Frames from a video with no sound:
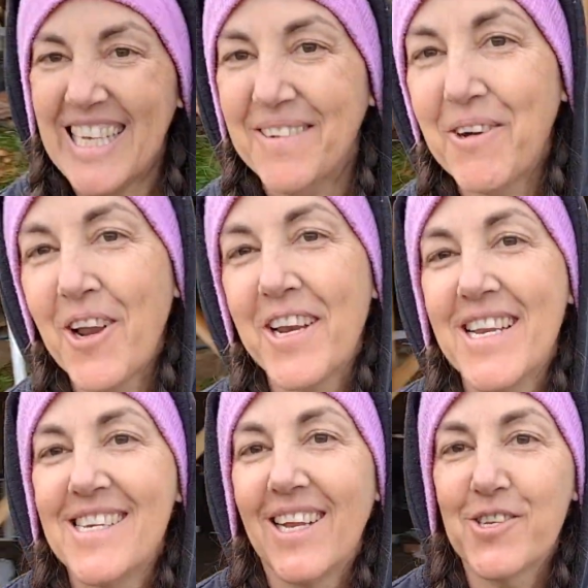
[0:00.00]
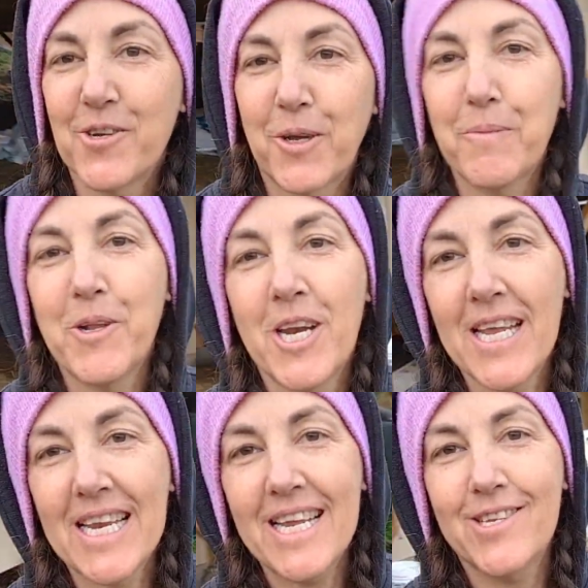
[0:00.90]
We're on an intentional community
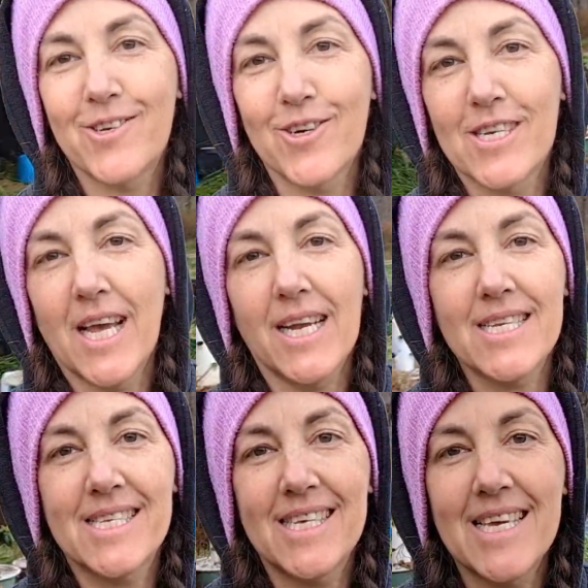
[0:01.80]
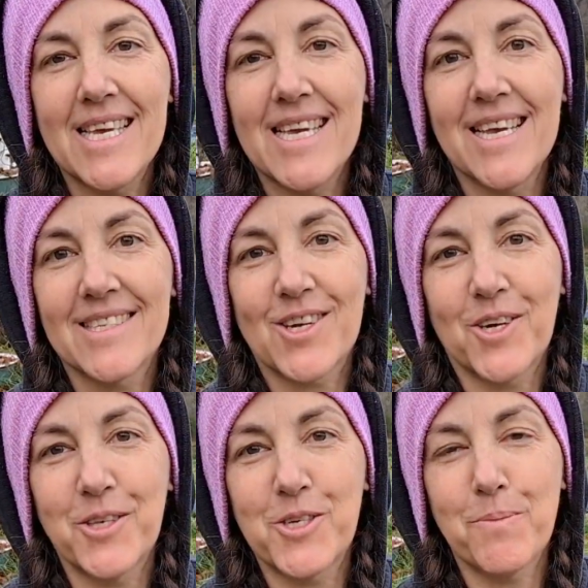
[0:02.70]
in eastern Tennessee. It's
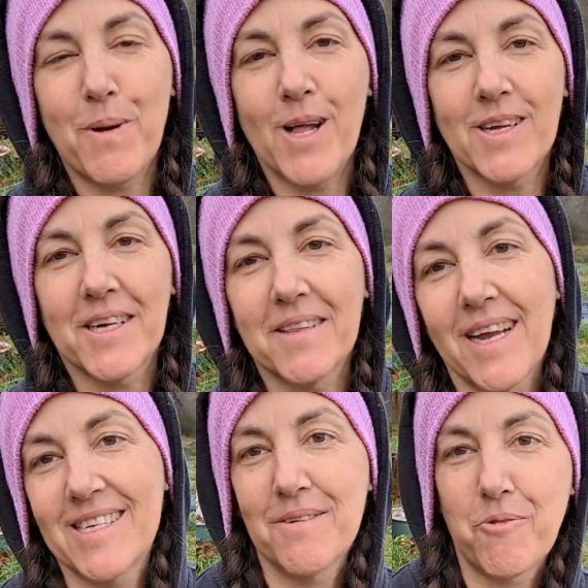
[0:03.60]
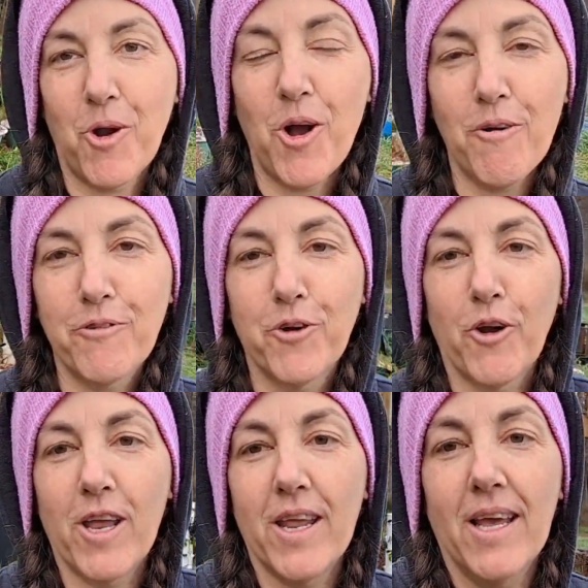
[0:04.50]
called the Shambhala Collective. We're
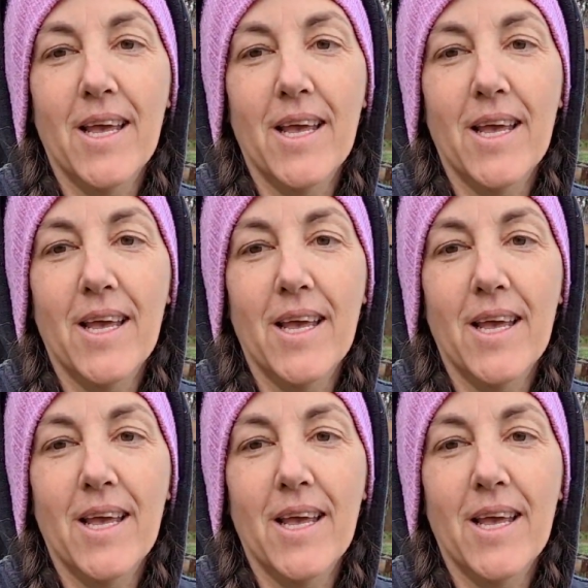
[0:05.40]
off-grid.